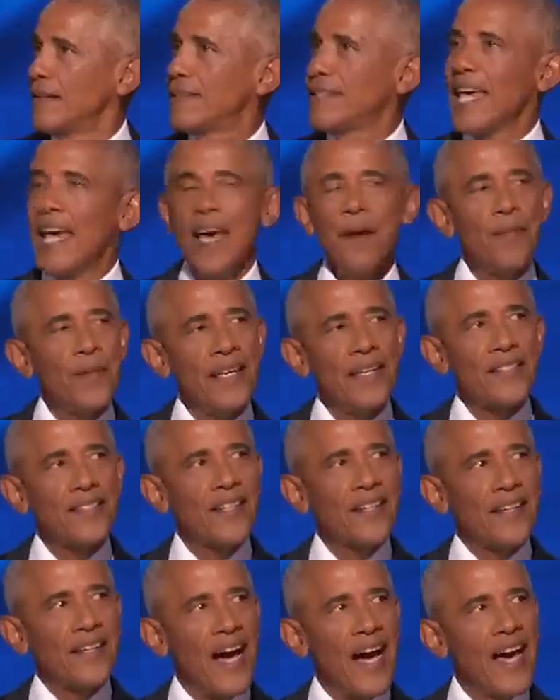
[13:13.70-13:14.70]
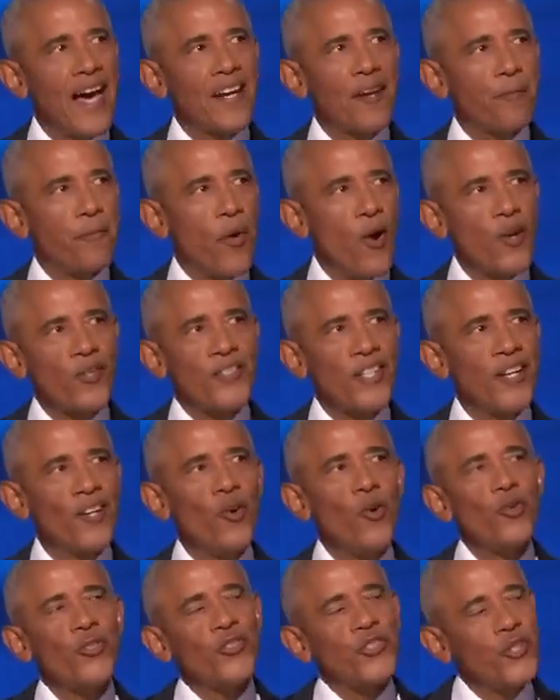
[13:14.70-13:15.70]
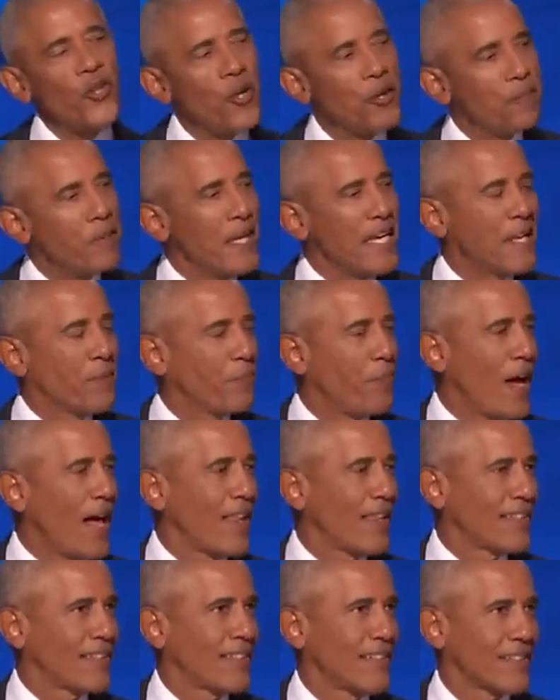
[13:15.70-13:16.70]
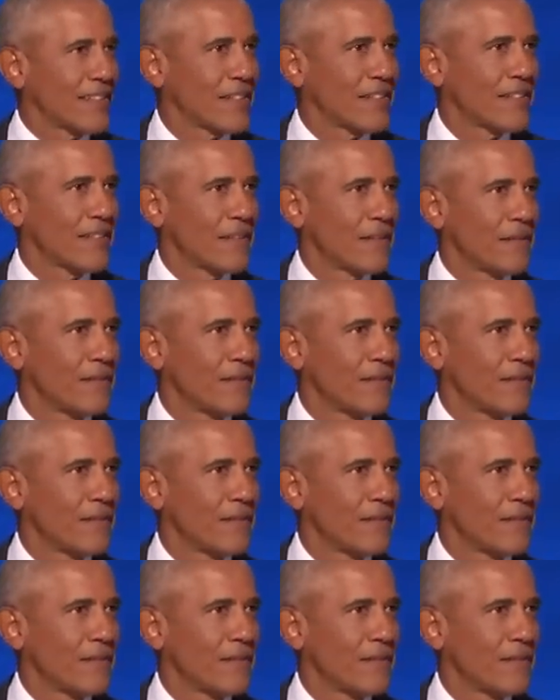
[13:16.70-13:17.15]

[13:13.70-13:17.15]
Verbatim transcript: Tim is the kind of person who should be in politics.